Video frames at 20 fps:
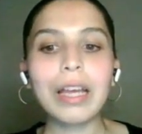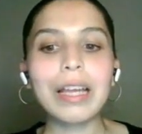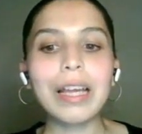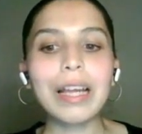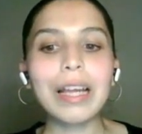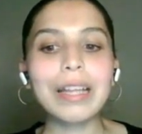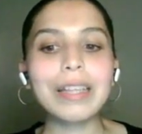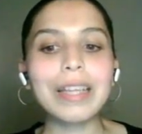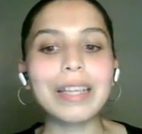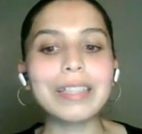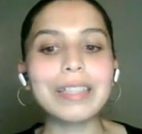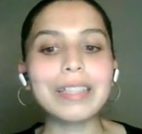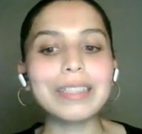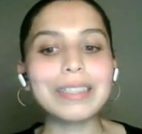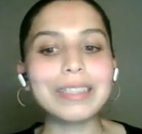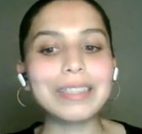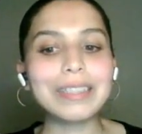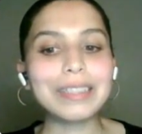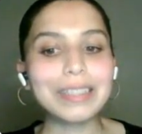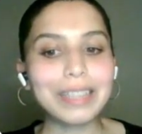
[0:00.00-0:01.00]
And then
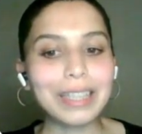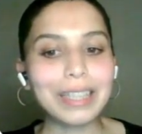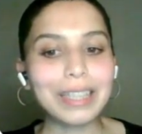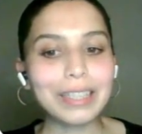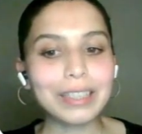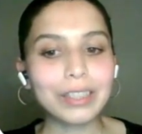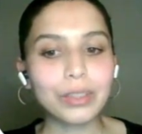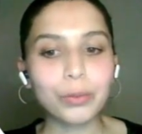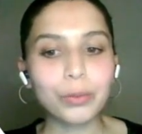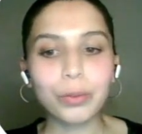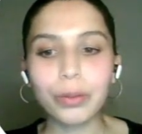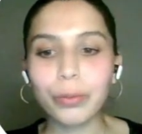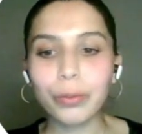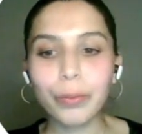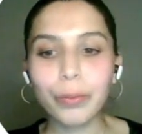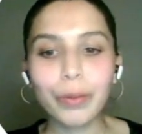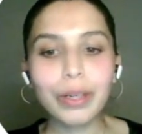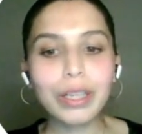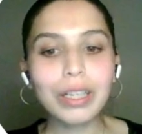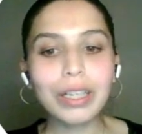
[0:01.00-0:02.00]
dates with
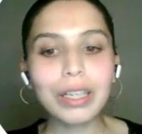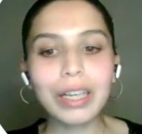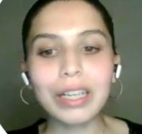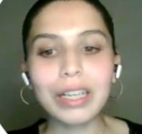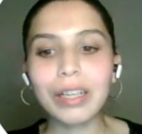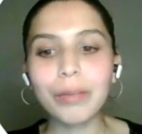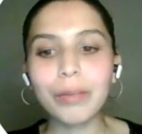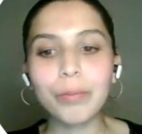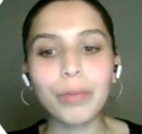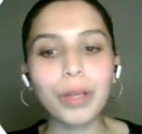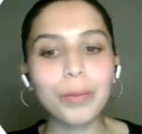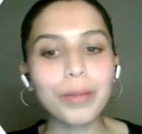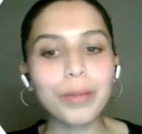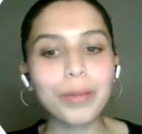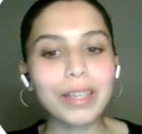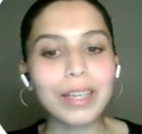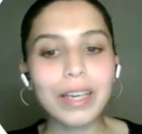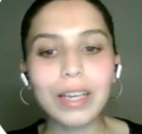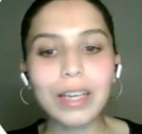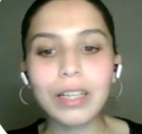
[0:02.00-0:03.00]
milk, and then maybe a
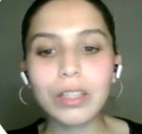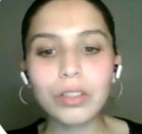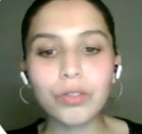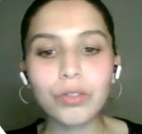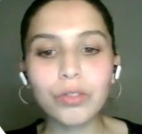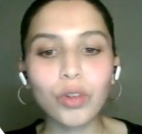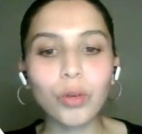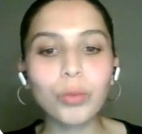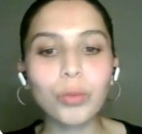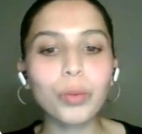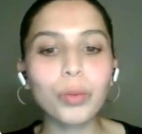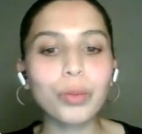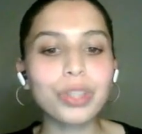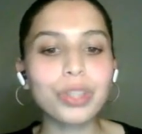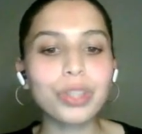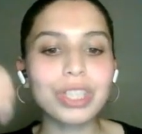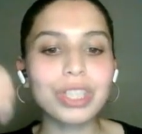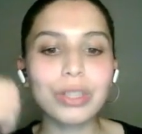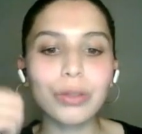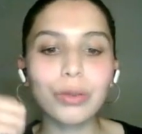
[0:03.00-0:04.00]
Galen's formula,
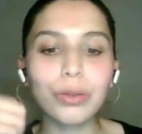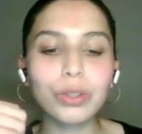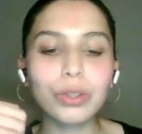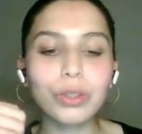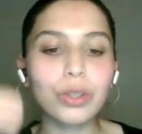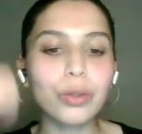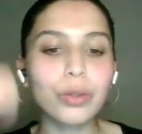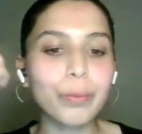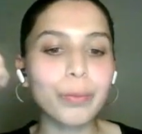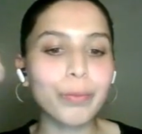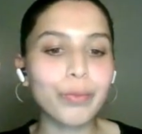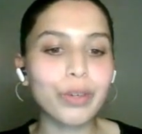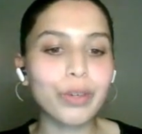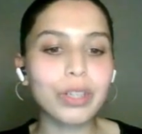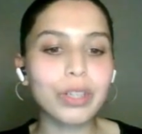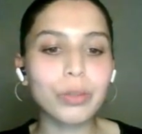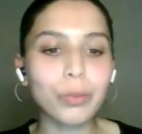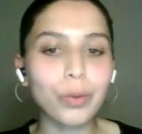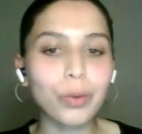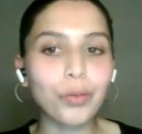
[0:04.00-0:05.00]
which is also
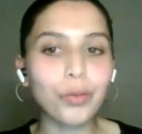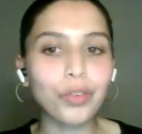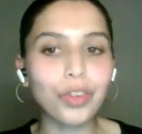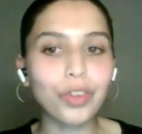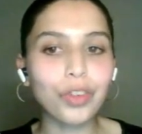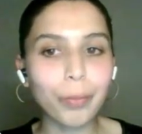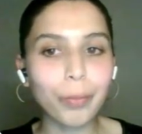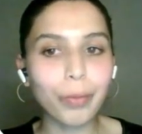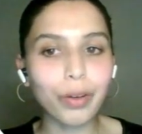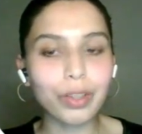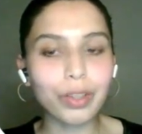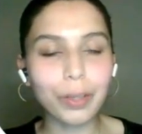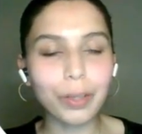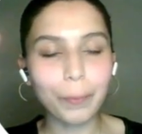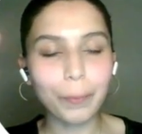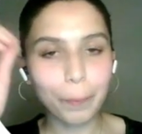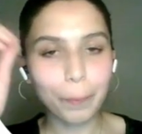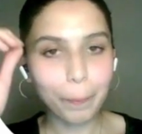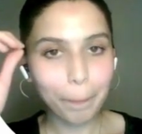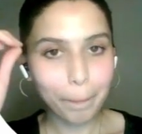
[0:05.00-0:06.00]
brings warmth to the body.
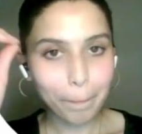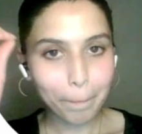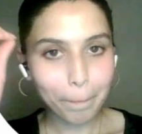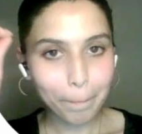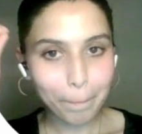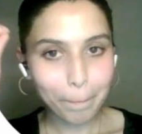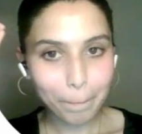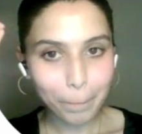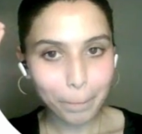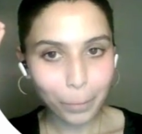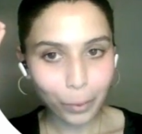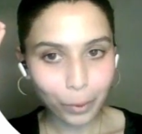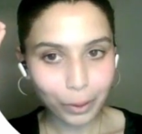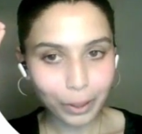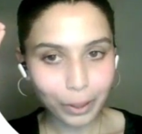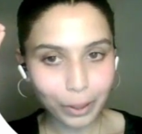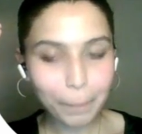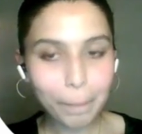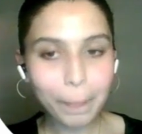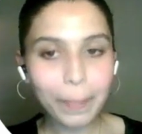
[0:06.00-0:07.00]

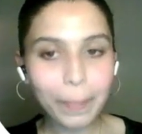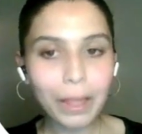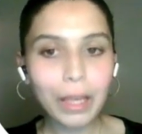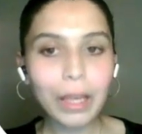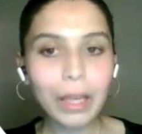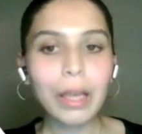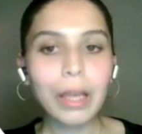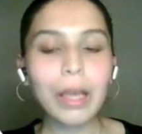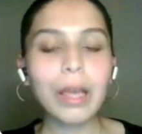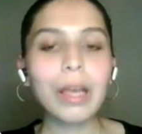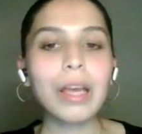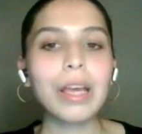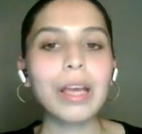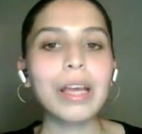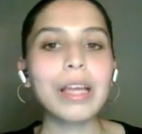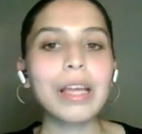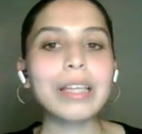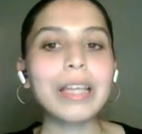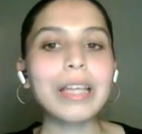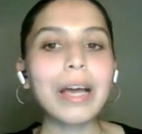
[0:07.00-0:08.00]
Okay,
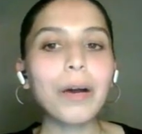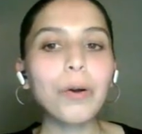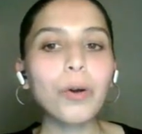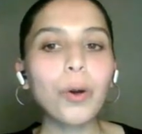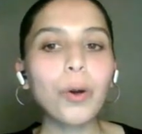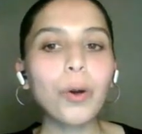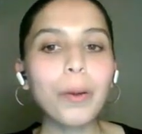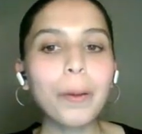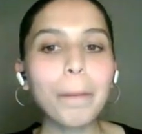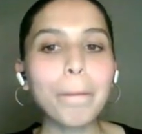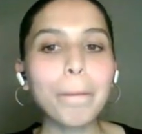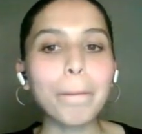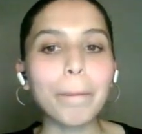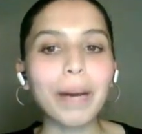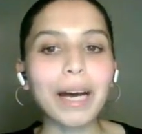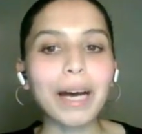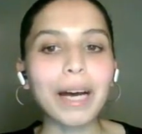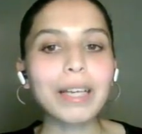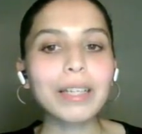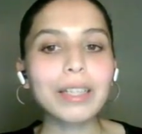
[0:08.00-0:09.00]
now going
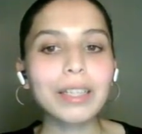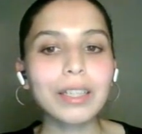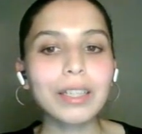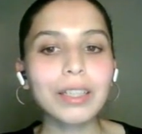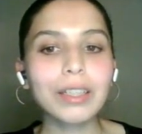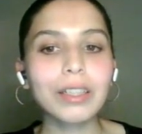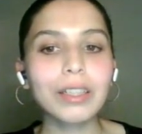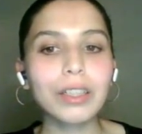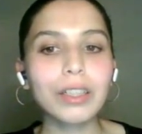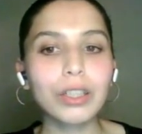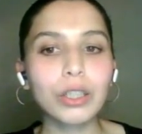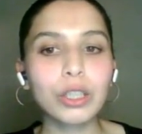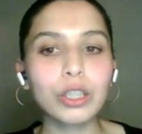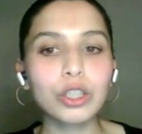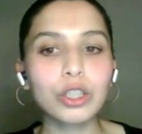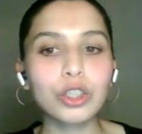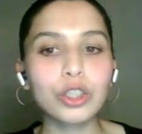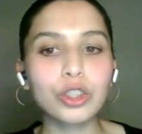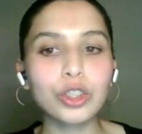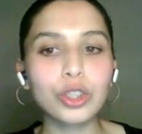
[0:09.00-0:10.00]
back
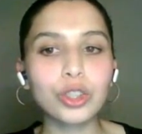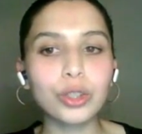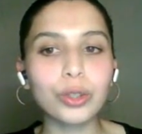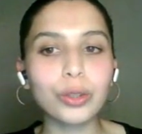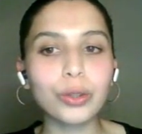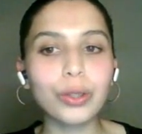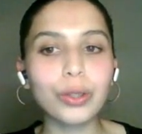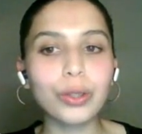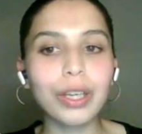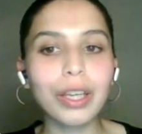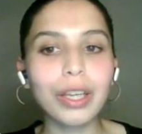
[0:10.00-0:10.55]
to